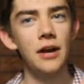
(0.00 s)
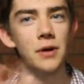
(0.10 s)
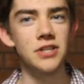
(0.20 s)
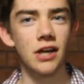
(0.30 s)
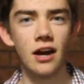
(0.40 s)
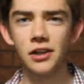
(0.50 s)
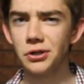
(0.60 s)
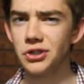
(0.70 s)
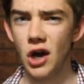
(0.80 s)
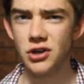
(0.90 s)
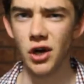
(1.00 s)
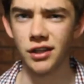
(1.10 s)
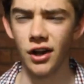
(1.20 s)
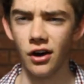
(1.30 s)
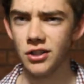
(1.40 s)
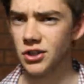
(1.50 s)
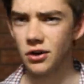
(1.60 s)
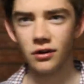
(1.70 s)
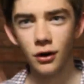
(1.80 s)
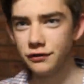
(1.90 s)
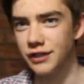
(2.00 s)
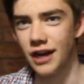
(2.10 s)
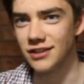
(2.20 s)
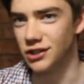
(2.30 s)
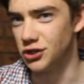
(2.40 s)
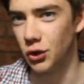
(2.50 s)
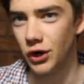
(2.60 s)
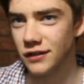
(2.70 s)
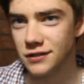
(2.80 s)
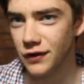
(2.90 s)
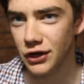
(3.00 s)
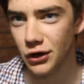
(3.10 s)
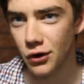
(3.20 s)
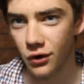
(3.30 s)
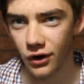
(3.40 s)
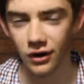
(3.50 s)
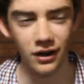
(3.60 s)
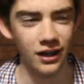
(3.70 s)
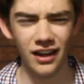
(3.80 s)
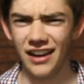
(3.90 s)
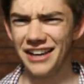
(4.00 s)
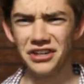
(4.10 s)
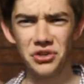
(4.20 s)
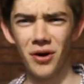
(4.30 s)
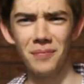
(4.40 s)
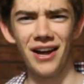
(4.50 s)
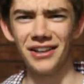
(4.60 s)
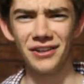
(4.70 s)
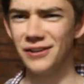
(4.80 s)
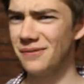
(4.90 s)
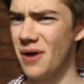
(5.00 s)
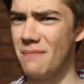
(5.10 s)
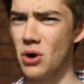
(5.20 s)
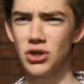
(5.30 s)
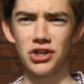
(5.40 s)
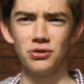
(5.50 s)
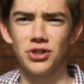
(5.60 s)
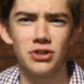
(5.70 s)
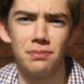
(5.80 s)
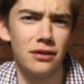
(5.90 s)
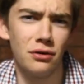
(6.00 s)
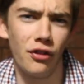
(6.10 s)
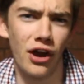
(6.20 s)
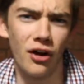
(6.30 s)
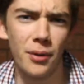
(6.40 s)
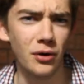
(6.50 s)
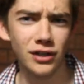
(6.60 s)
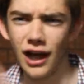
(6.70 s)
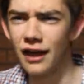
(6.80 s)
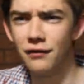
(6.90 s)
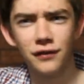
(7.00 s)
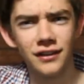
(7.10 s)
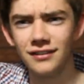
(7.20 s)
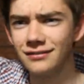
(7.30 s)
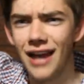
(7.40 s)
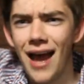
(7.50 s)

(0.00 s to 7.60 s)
Anyways, I got a little sidetracked there, so hopefully you guys enjoyed this video and enjoyed my little emotional spiel there about life and